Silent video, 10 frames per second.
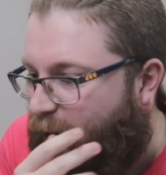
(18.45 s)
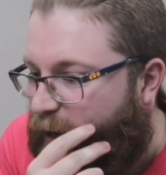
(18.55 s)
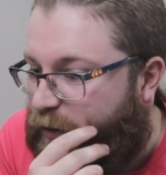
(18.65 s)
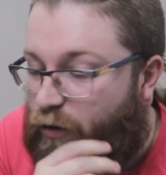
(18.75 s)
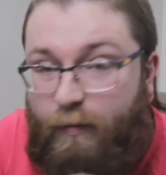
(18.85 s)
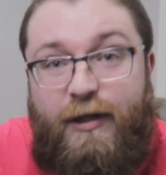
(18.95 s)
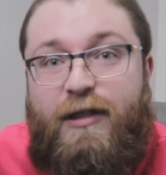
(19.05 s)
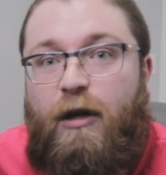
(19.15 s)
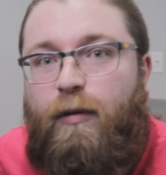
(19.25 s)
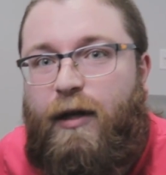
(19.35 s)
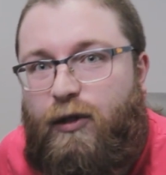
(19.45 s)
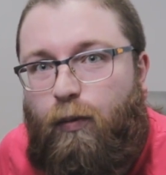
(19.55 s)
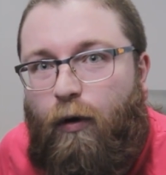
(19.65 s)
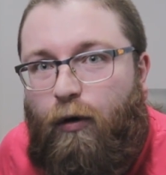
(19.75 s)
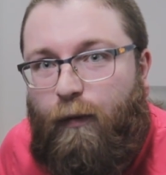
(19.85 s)
into a mysterious
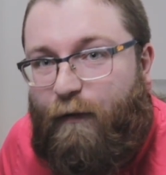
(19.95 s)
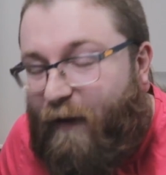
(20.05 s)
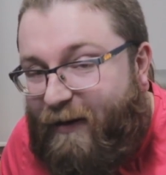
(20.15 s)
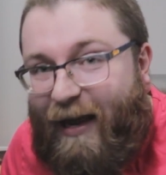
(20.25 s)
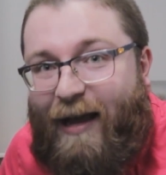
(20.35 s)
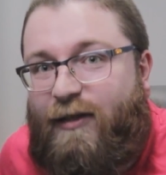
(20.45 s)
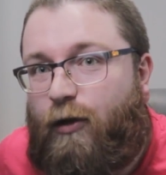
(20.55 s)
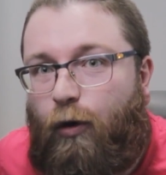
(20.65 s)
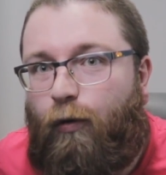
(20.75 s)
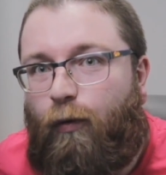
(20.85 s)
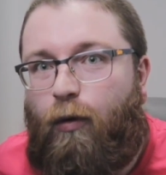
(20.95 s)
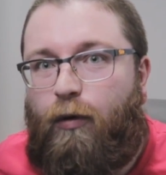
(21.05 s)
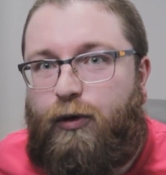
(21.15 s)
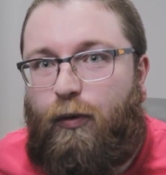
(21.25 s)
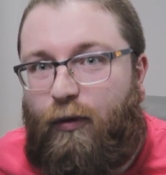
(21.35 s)
world with fantastical
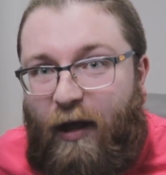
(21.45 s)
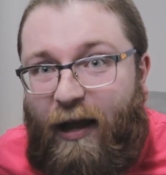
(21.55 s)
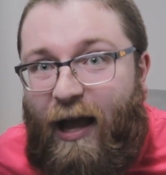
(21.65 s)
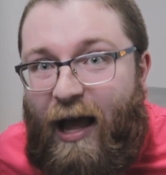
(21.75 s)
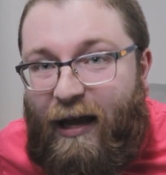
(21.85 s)
rules where they